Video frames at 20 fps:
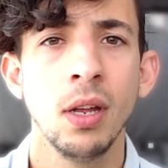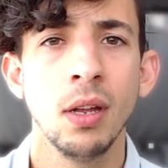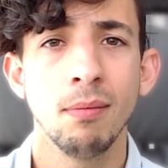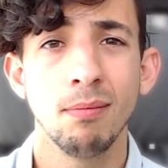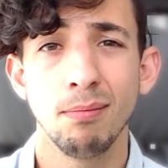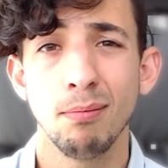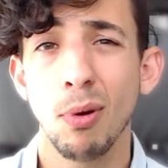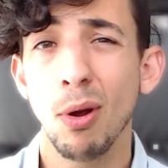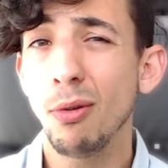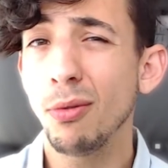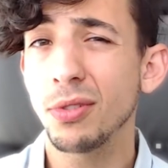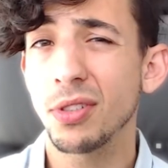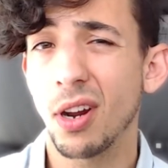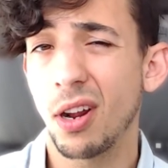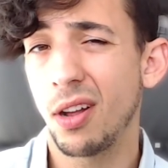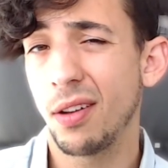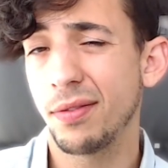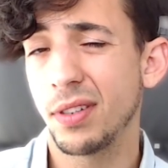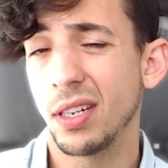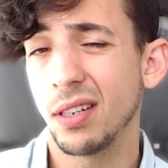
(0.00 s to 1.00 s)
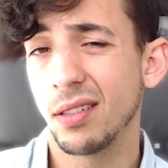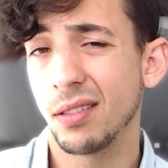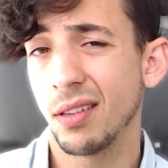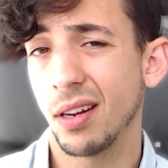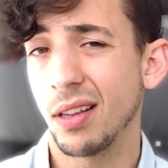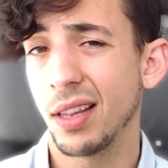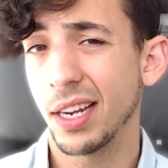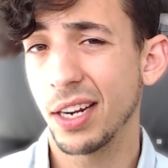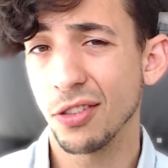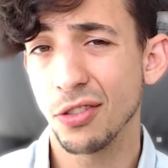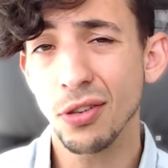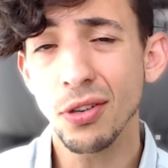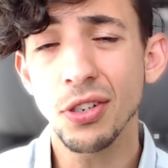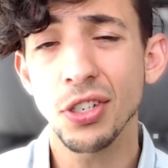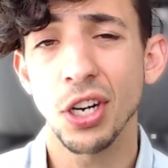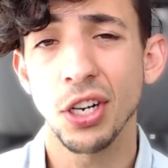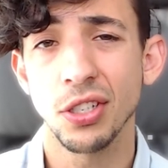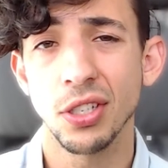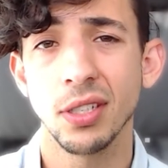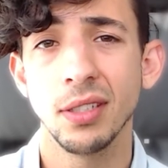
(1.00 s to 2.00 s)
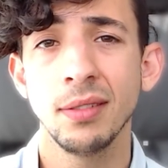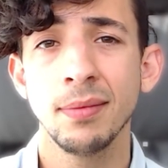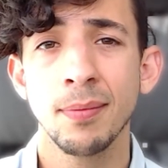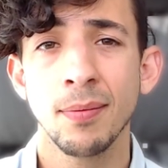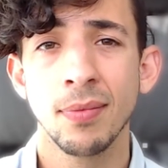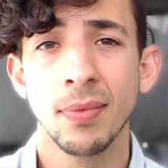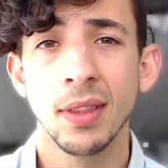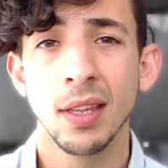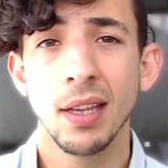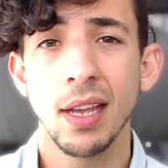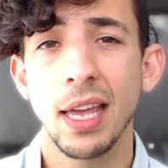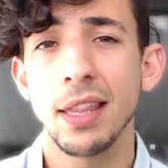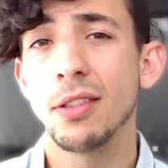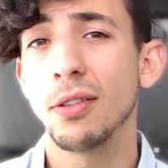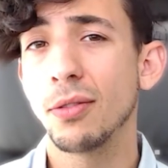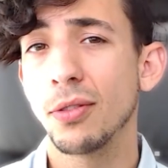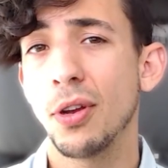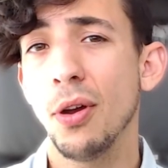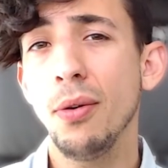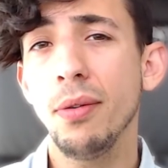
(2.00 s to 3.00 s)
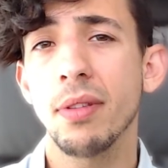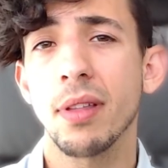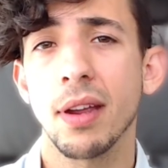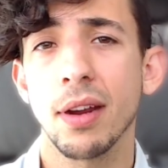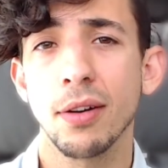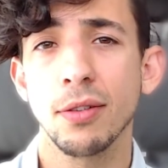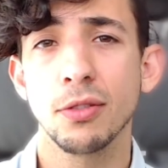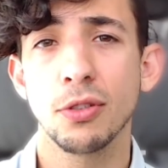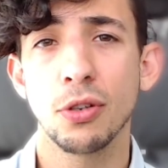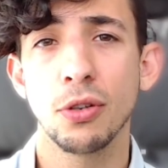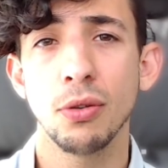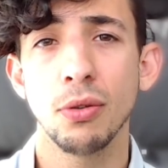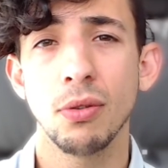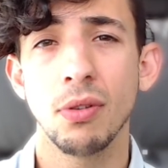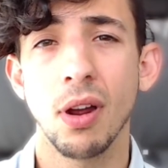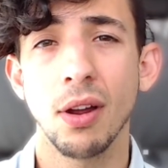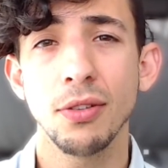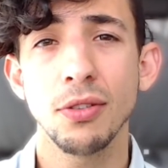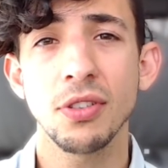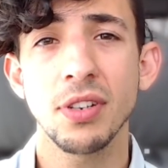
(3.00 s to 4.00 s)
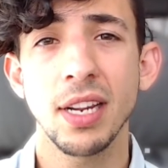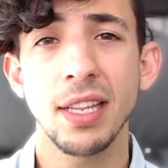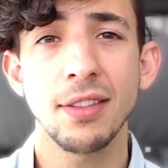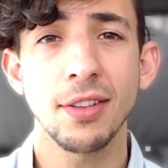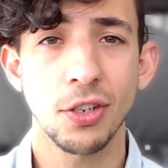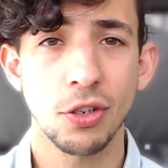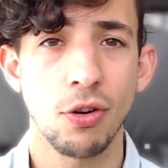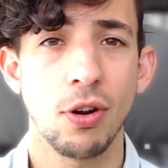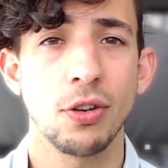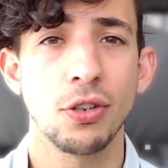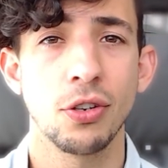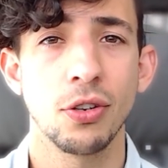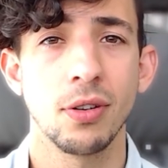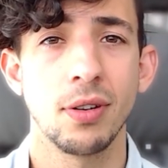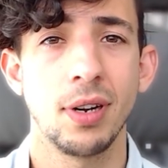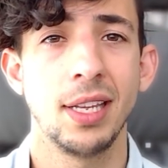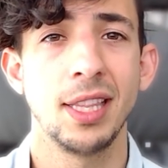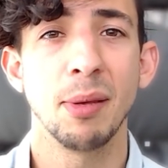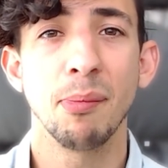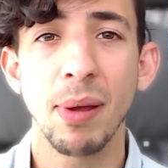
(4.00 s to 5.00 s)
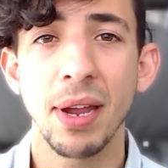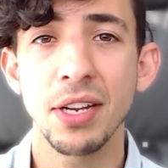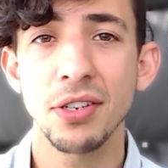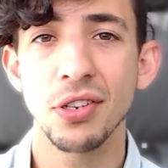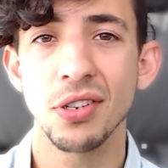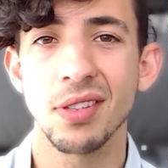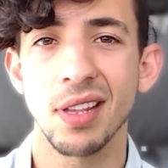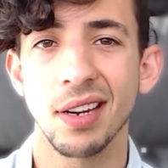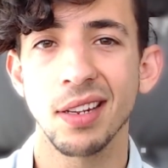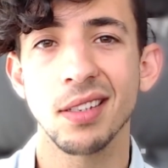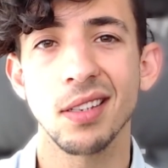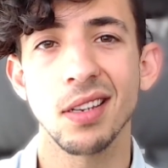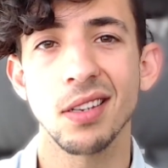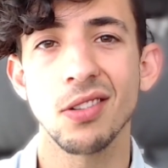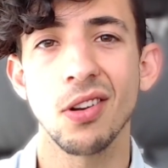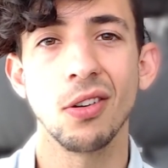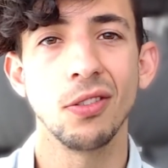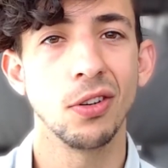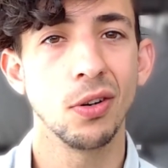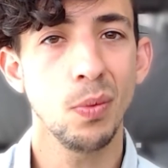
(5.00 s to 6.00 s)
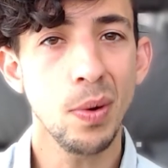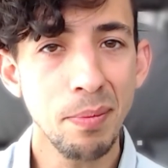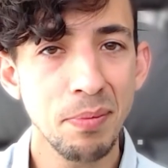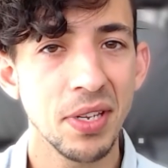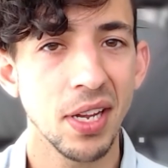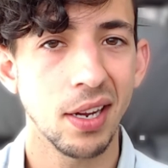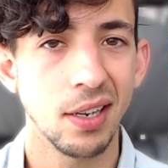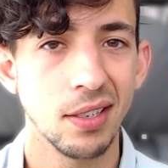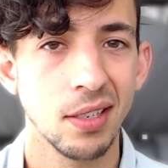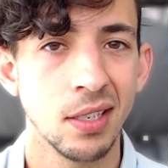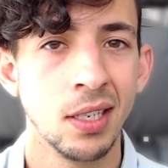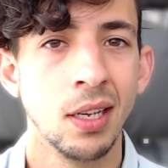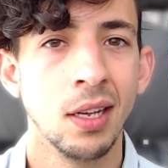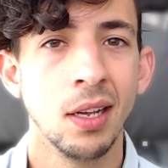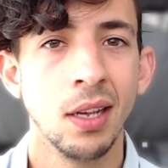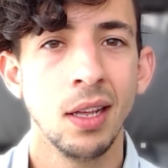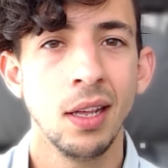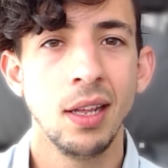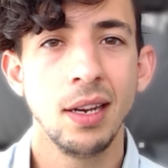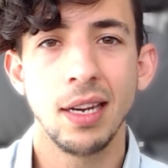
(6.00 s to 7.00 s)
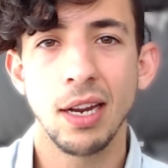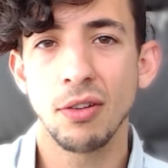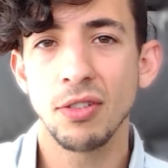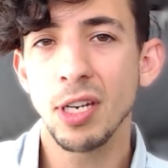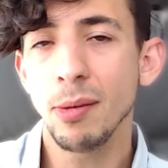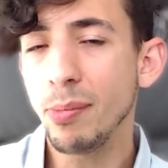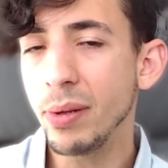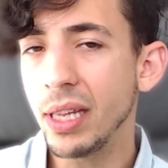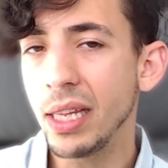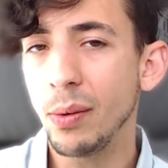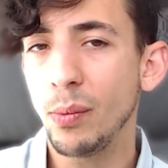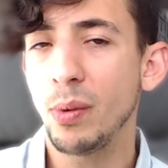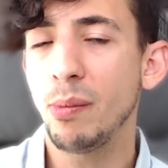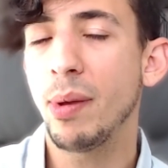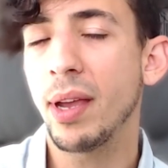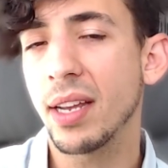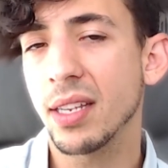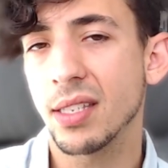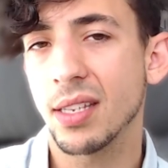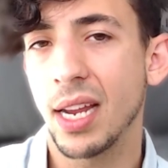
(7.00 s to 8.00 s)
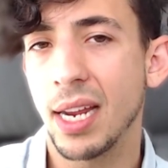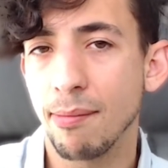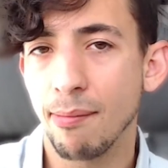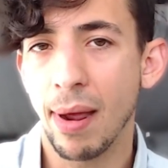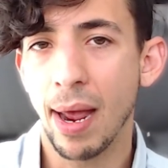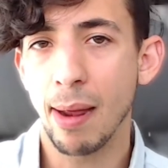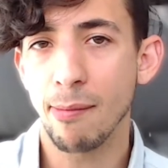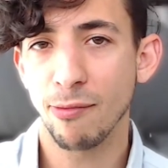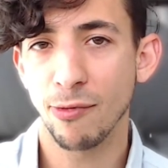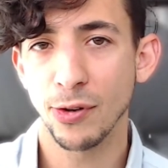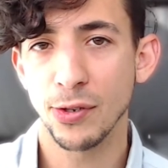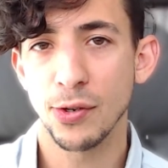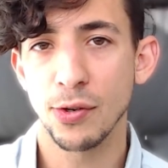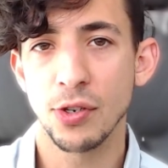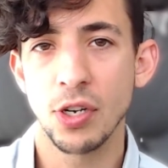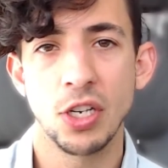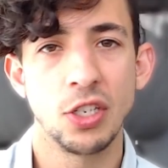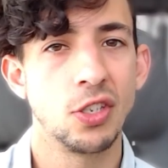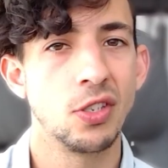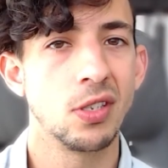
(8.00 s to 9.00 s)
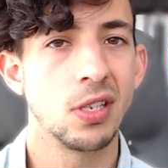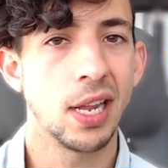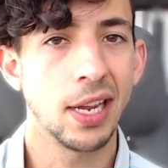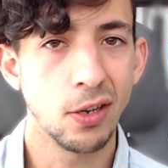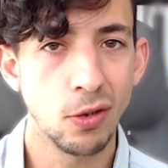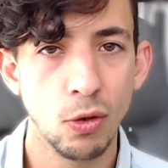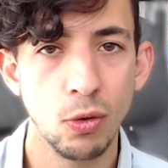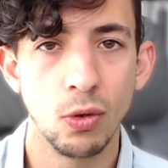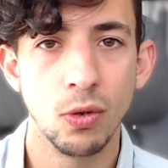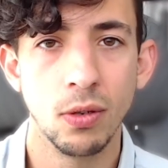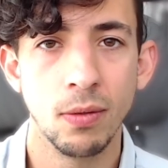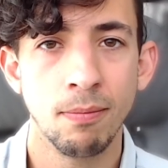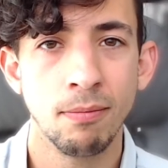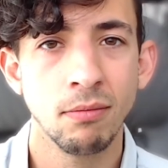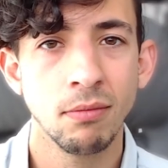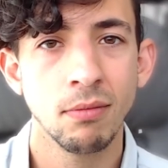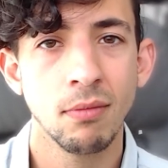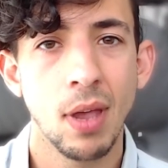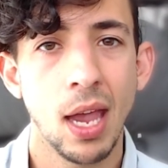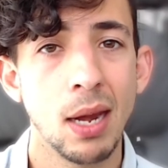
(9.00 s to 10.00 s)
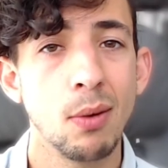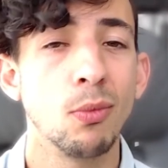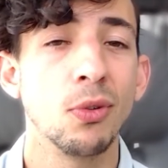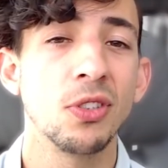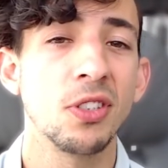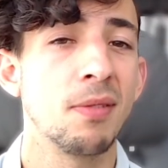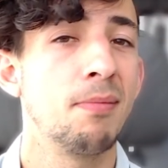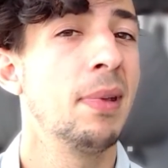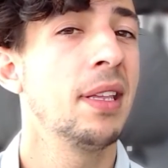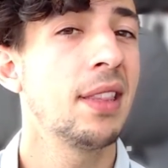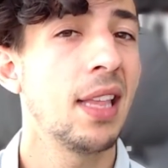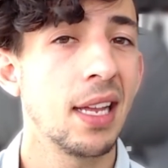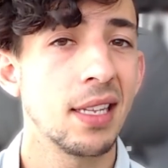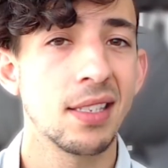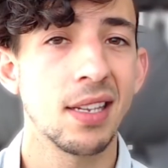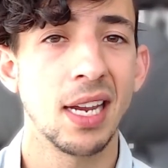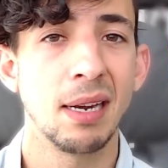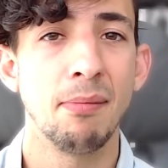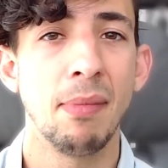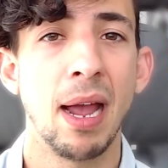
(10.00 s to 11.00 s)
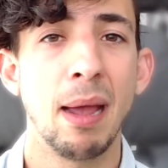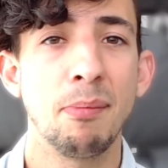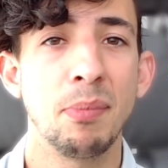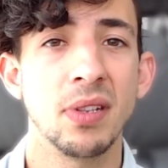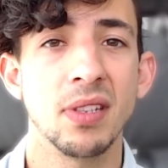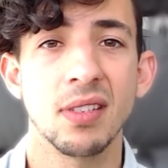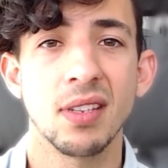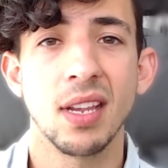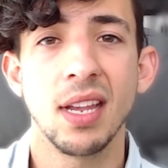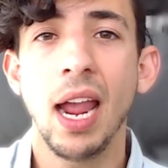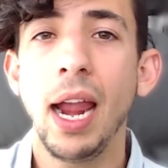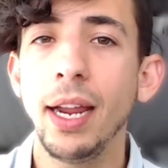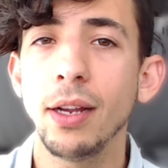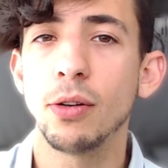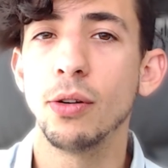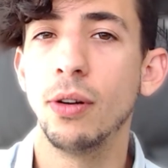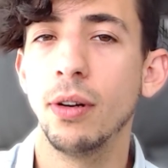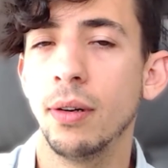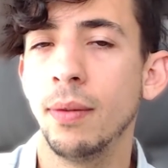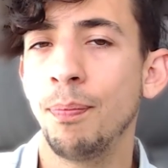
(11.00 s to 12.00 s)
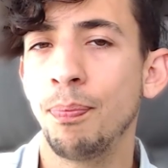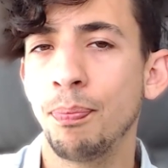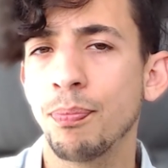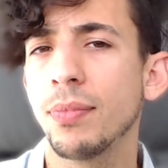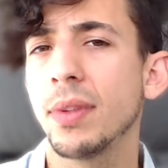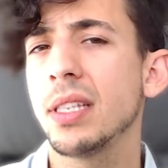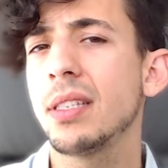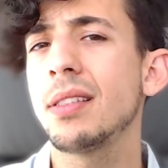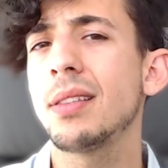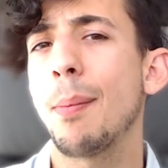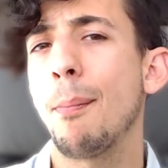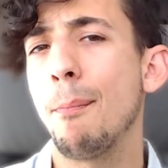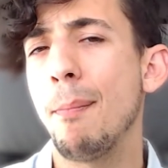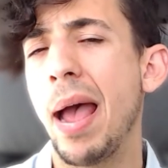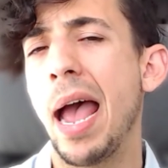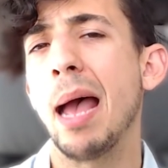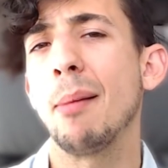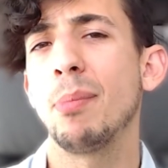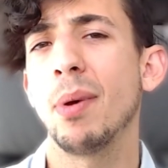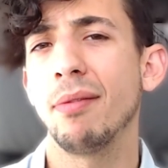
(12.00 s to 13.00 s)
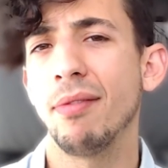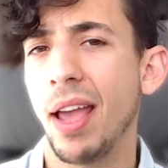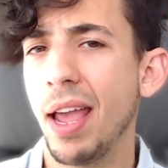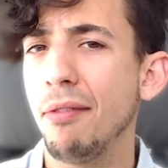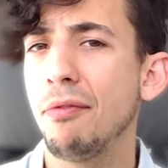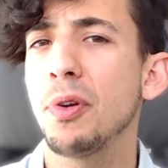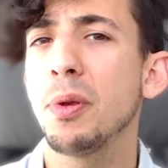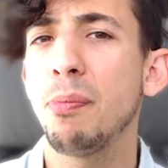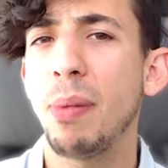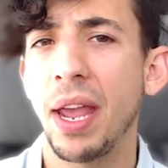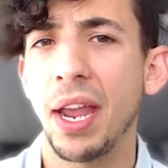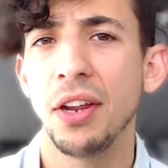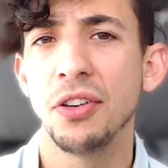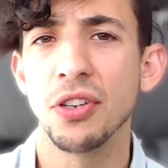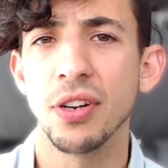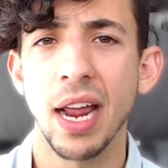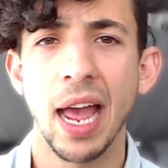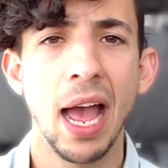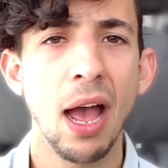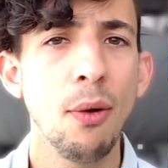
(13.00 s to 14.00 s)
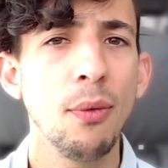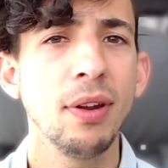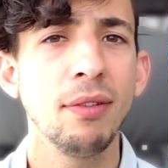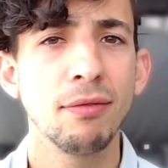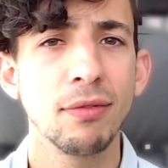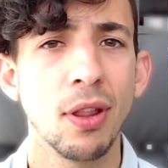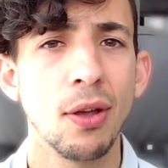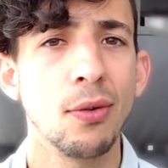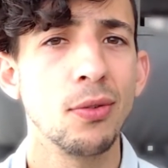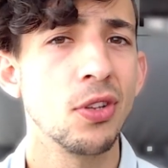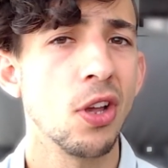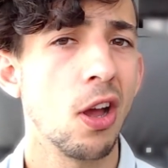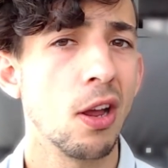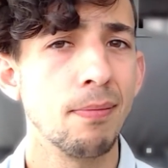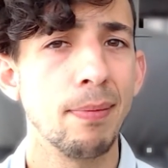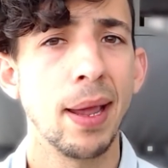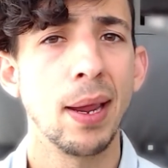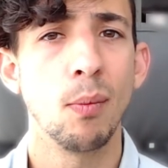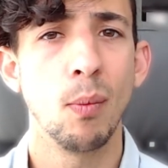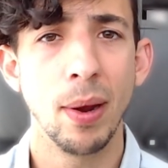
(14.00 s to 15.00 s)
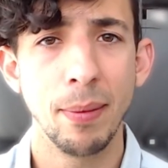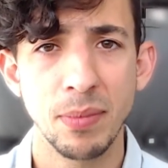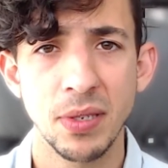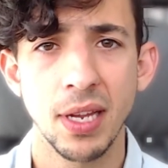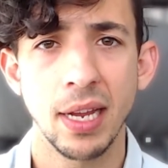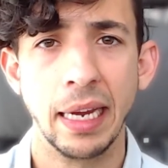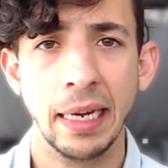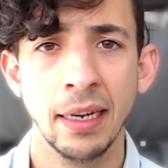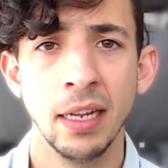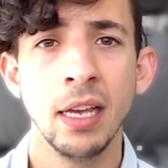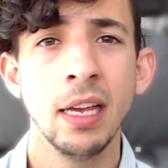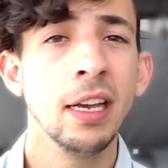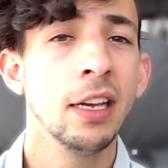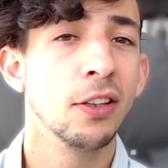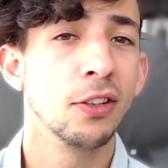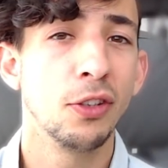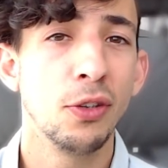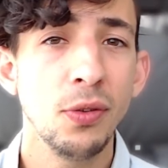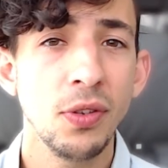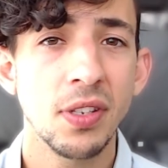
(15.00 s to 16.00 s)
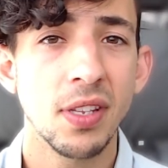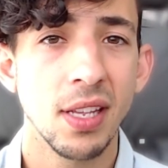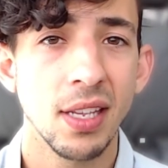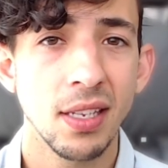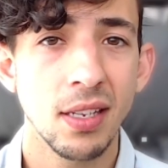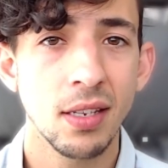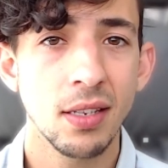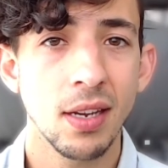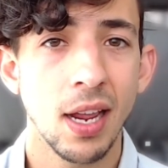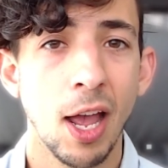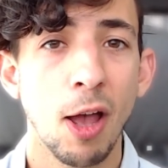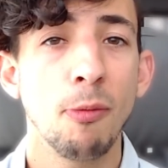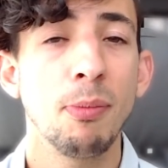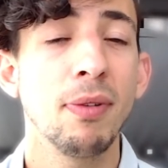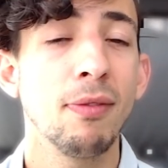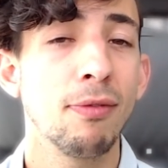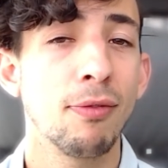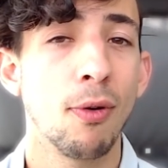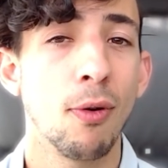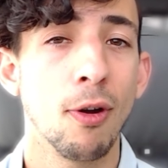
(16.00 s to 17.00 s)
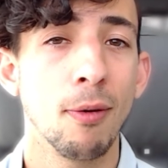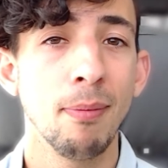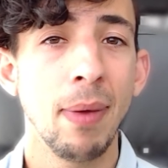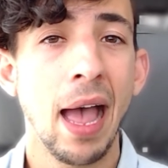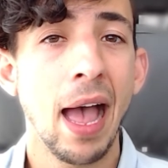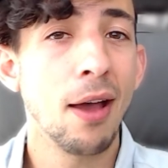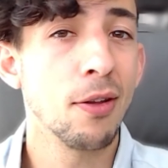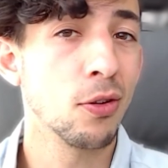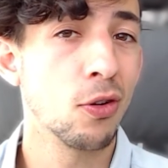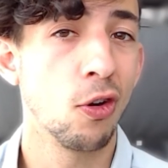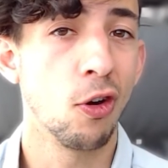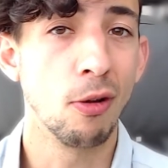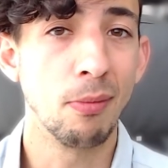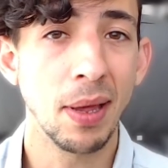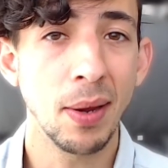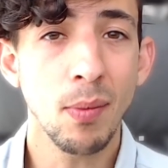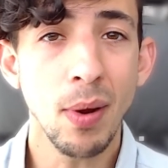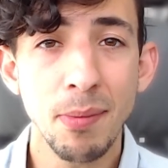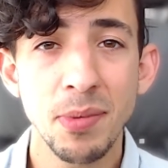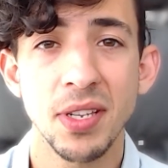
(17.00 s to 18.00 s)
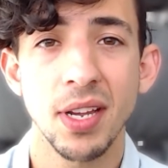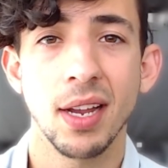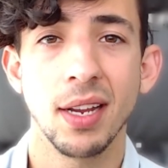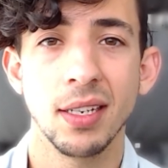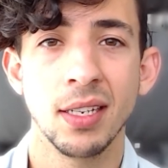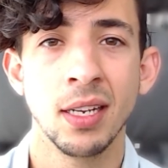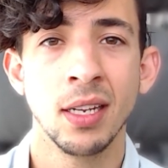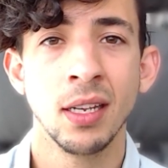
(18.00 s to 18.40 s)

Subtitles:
most often like a search engine, and they'll go there to understand the structure and the pages that exist on your website. Now, typically we make a sitemap for search engines like Google, and we'll submit that sitemap and say, hey Google, this is a map of every page and how it flows on my website. Use this to help inform how to crawl my website.